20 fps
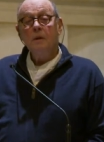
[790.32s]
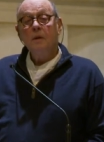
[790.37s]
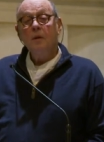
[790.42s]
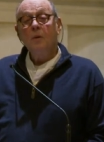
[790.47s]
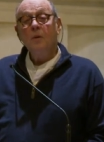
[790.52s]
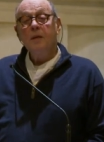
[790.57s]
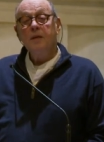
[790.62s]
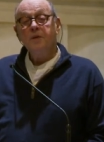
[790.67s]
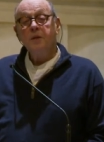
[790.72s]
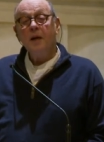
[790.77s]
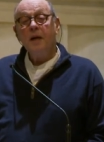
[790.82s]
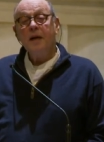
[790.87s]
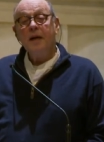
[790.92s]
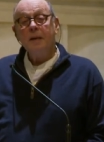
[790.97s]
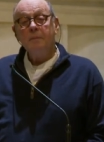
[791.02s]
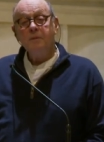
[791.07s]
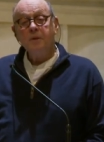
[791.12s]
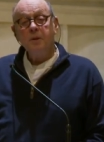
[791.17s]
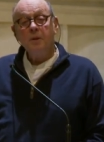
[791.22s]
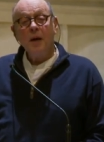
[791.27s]
quasi
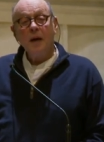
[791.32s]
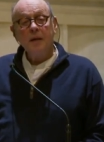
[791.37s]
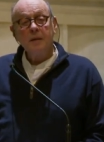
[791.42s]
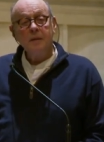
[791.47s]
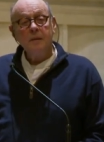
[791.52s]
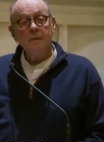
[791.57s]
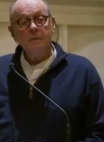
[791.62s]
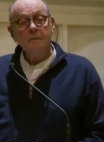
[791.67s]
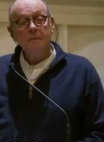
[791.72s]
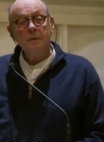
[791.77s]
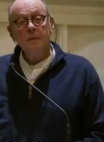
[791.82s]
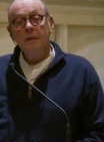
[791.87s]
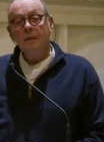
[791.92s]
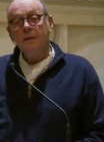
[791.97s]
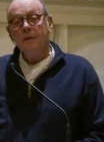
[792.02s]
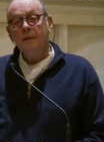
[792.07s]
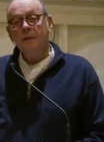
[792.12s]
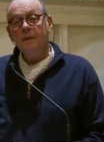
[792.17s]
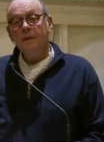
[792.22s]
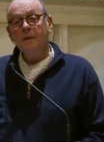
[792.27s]
abstract
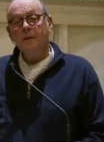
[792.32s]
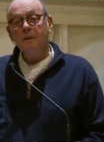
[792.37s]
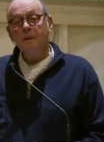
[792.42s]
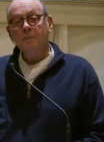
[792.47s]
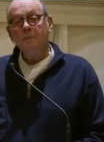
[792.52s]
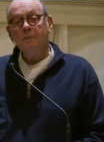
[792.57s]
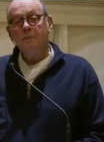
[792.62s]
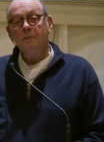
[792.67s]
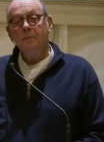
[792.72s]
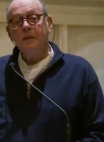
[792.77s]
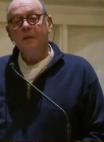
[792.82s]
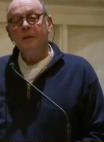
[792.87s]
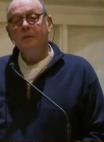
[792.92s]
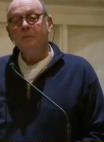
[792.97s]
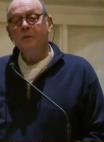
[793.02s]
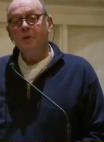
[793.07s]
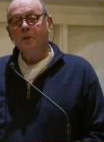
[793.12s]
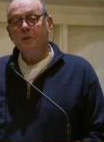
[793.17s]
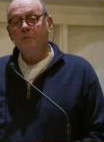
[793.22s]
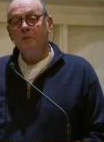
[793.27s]
um,
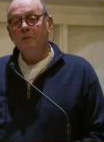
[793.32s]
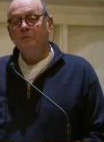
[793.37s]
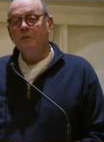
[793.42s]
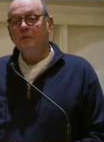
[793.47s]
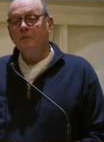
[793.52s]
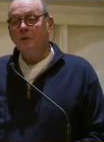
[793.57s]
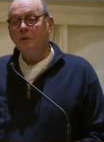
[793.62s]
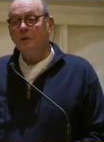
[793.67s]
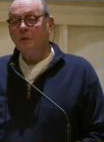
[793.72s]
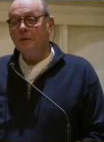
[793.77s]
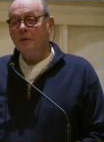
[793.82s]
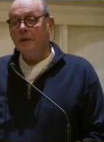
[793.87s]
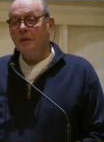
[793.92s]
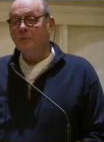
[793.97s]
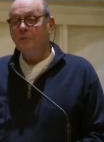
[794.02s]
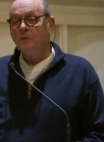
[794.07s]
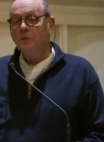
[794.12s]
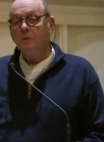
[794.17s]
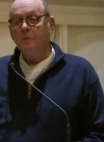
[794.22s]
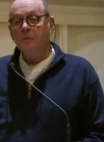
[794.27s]
image of a river
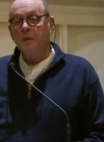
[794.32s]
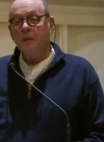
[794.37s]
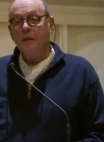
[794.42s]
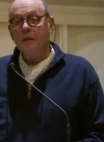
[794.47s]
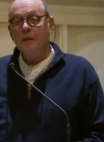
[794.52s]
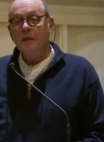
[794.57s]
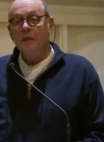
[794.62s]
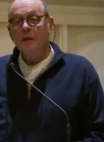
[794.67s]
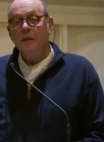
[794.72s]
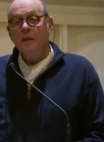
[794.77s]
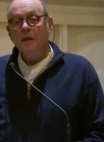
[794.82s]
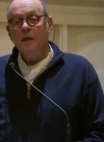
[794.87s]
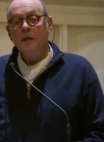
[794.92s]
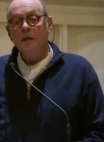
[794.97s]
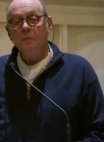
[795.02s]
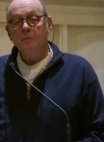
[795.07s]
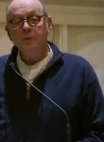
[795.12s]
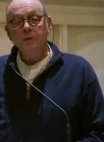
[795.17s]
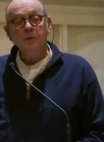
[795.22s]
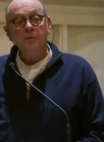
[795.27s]
that would be
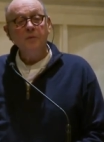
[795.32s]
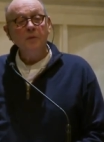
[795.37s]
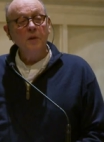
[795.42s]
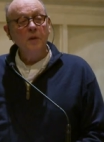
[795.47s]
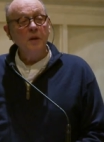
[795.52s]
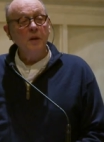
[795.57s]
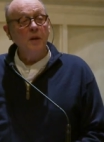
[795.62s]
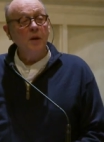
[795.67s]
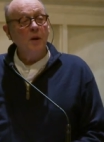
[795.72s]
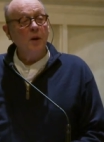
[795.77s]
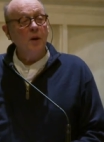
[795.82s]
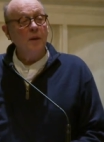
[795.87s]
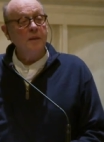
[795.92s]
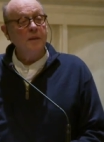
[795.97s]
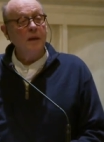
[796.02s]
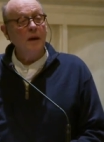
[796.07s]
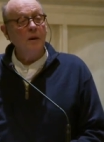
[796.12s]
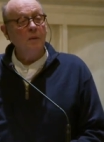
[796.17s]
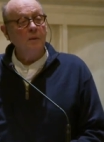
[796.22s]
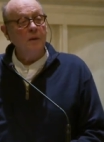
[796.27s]
uh, beautiful in an art
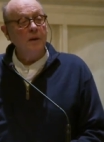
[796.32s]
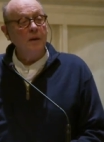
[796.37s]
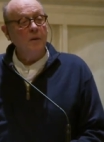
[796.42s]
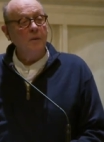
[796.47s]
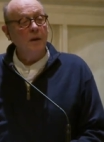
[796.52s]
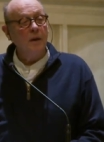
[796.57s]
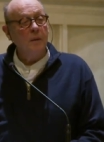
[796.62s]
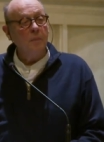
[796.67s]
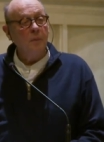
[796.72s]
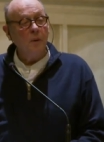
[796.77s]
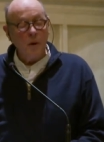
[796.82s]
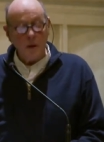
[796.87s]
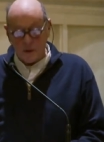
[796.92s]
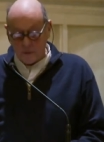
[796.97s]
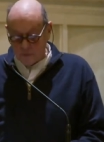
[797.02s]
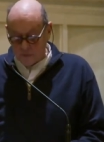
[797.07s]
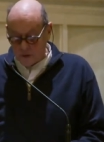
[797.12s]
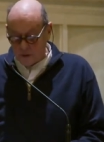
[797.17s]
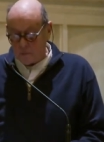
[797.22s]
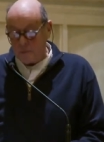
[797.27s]
gallery, quite apart
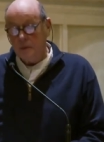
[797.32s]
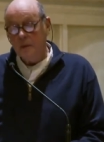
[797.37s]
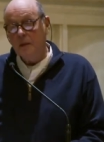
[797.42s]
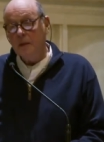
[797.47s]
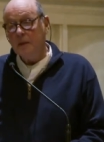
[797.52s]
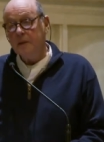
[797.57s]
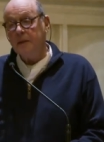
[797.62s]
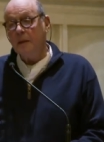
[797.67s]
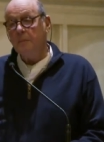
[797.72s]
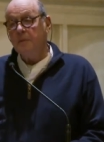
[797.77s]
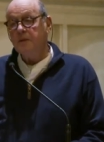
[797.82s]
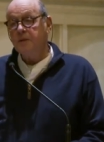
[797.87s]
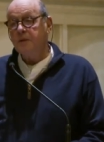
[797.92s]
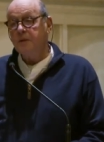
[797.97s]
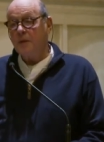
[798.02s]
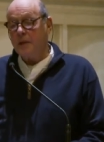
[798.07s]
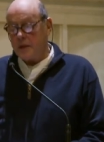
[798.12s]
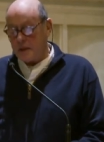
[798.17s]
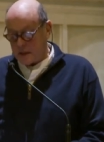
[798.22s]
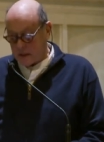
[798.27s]
from
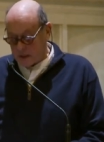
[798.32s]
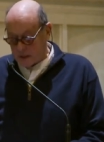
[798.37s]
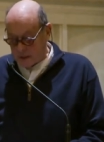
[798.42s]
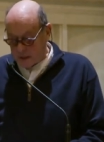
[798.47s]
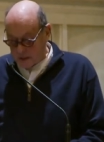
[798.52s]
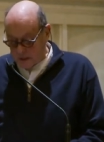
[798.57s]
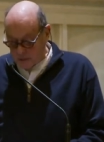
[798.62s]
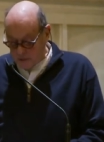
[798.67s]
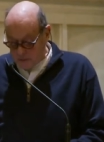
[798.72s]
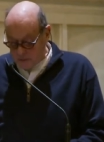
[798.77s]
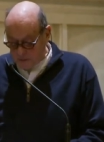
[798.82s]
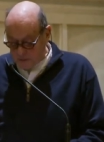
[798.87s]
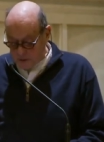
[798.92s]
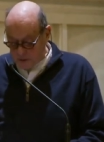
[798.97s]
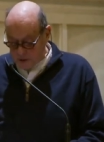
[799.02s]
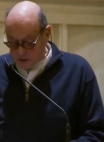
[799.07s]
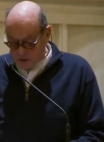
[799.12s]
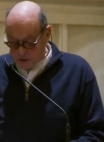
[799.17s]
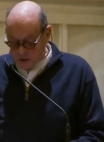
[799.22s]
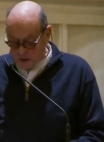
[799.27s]
demonstrating that
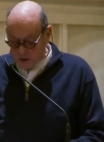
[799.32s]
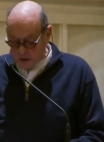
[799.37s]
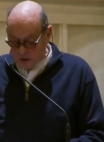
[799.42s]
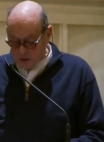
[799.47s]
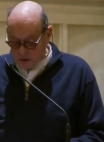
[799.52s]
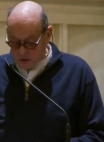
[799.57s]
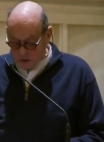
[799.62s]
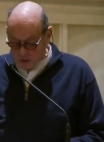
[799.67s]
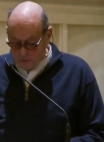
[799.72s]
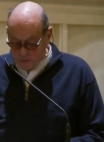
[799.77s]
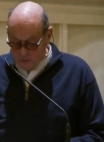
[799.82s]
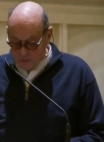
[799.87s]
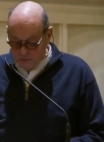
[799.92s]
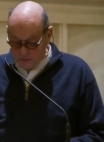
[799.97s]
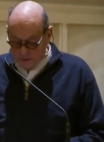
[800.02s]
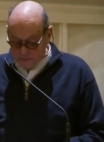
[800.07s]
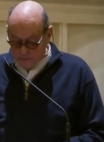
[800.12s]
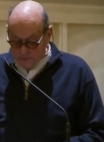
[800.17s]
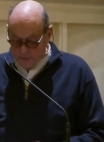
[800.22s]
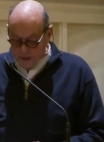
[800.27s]
rivers uh, are
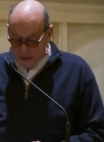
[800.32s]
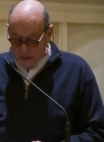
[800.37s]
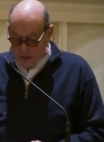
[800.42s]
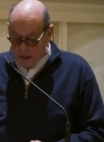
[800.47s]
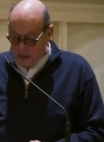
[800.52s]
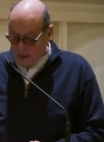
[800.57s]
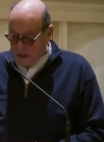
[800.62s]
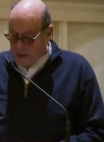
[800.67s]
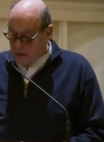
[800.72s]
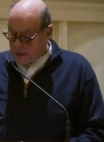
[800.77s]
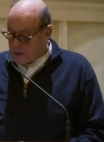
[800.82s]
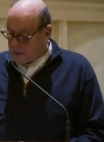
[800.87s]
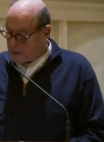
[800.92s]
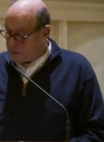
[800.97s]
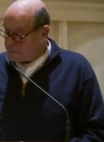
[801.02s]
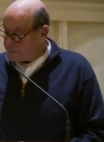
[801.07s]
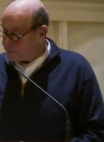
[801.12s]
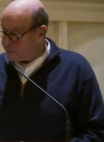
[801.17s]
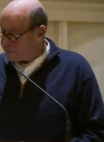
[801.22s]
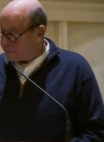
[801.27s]
moving.
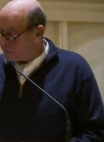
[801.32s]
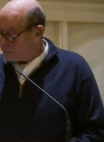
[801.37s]
Um,